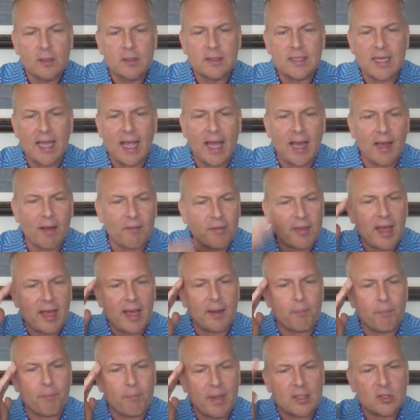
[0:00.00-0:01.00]
to have
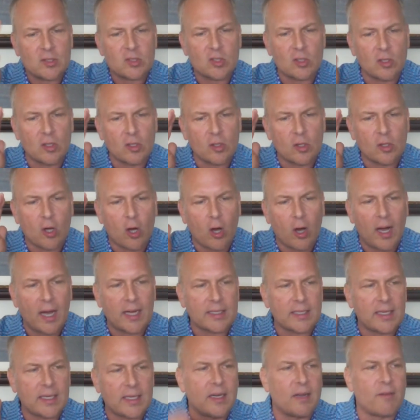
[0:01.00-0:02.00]
that mental
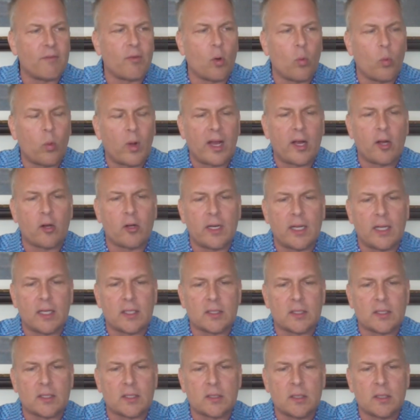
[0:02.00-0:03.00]
cognitive
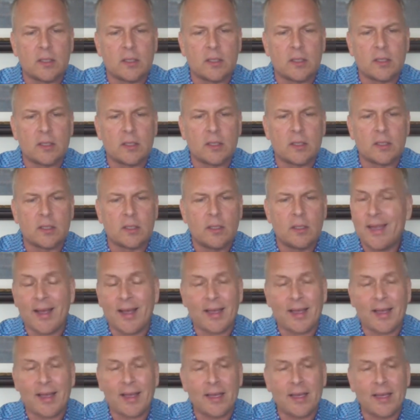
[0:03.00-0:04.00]
awareness.
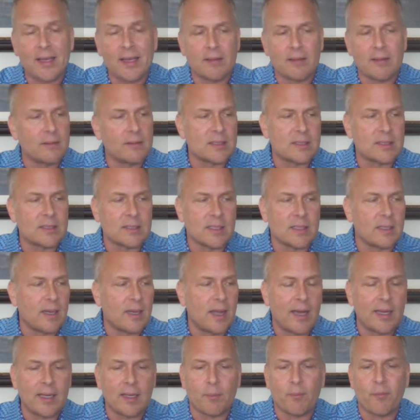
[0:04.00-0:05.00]
And I,
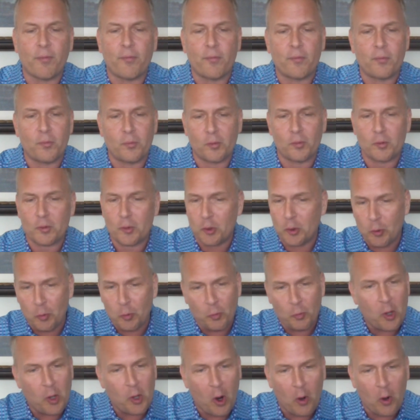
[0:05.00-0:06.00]
listen, I am,
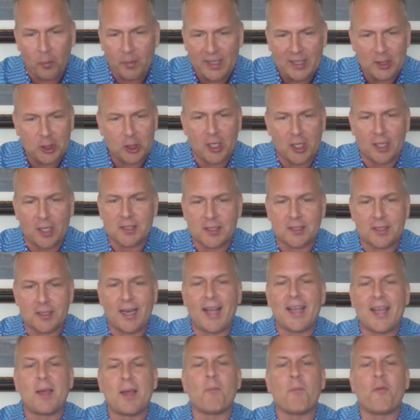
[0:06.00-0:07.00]
you know me,
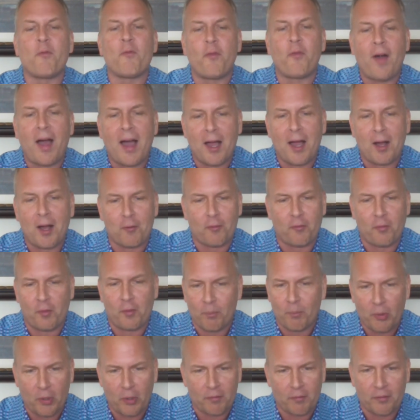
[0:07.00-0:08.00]
Justin, I am far
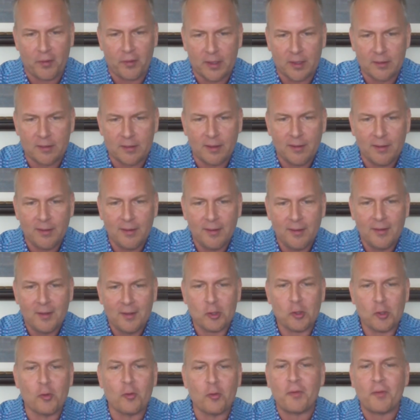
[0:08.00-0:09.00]
from perfect.
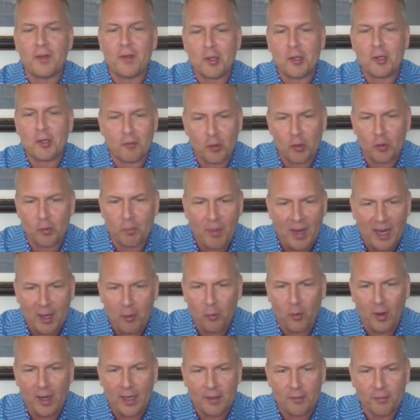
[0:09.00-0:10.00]
You've interviewed my
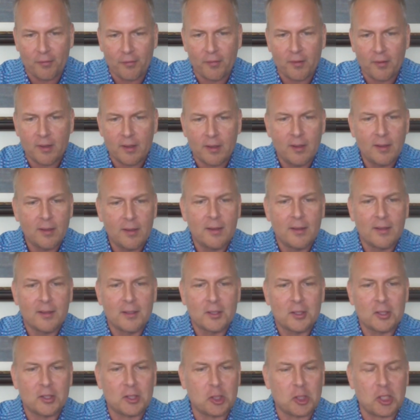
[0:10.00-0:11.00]
wife.
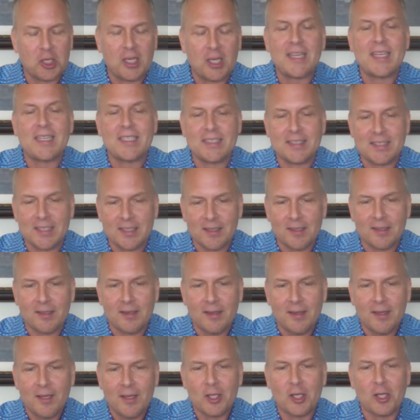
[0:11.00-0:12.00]
She's,
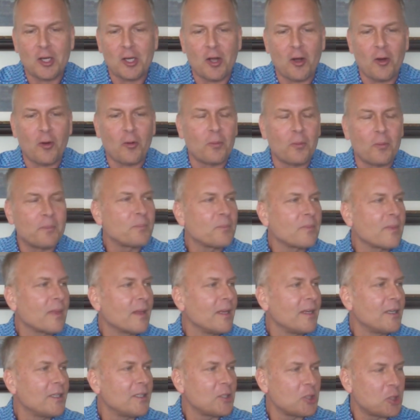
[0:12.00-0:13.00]
you know,
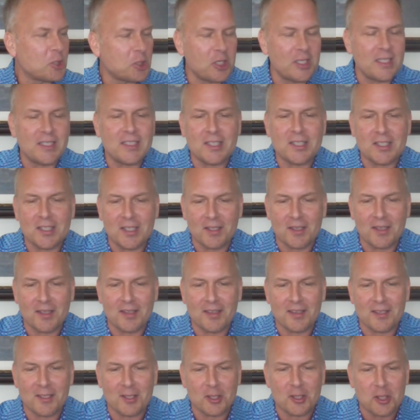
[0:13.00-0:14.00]
she's
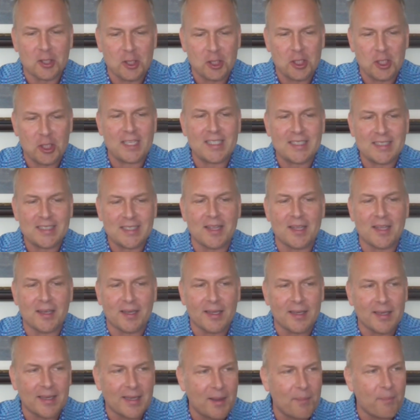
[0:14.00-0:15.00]

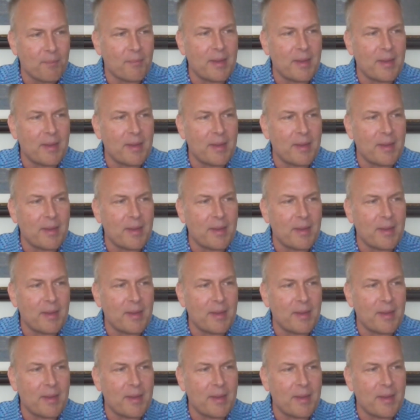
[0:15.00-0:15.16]
she's the